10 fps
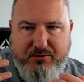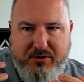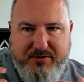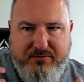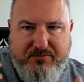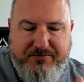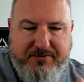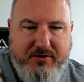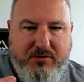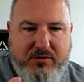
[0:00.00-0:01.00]
for us to
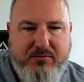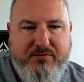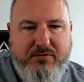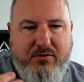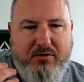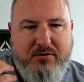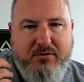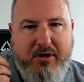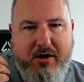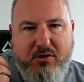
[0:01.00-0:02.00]
focus
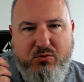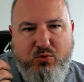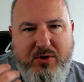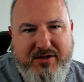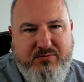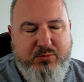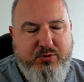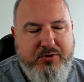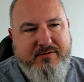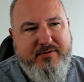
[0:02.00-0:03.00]
on what
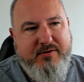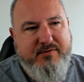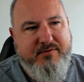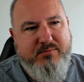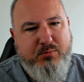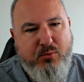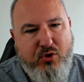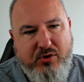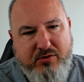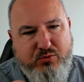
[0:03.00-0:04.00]
brings us
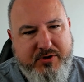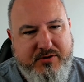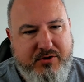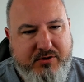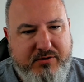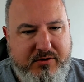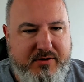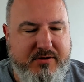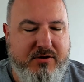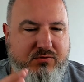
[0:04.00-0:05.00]
more return
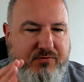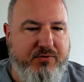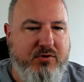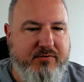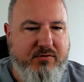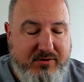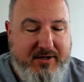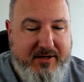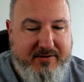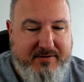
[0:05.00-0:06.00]
and then to focus
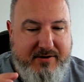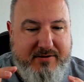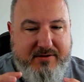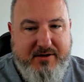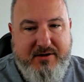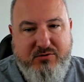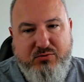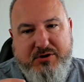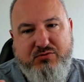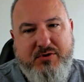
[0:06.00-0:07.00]
on that and
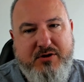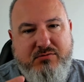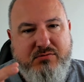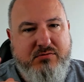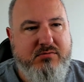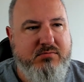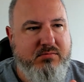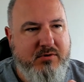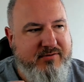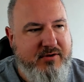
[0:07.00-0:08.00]
then we try
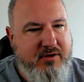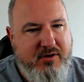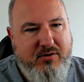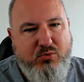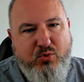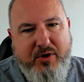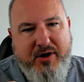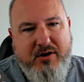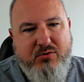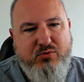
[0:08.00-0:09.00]
to see
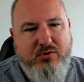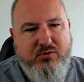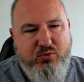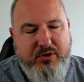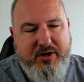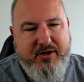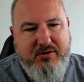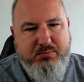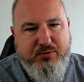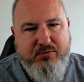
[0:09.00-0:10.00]
where we
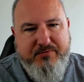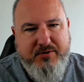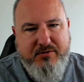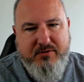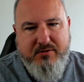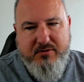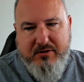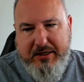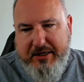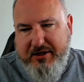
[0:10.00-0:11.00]
can improve in
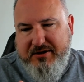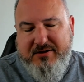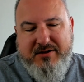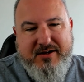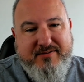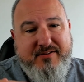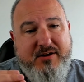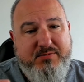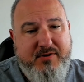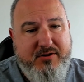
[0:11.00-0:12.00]
the in the next
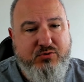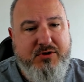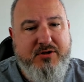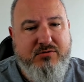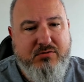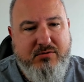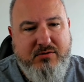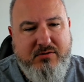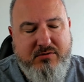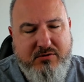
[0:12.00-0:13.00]
steps that we need
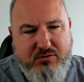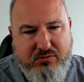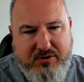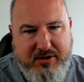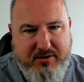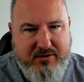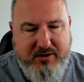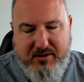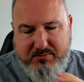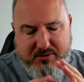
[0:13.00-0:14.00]
to, to take
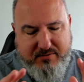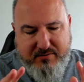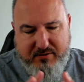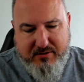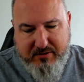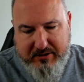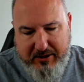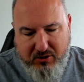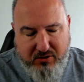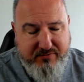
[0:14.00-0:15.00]
yeah but uh,
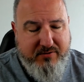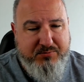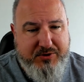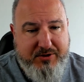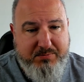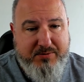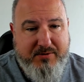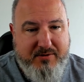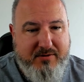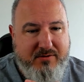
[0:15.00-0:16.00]
awesome tip
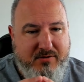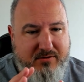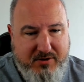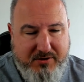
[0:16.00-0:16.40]
uh, the,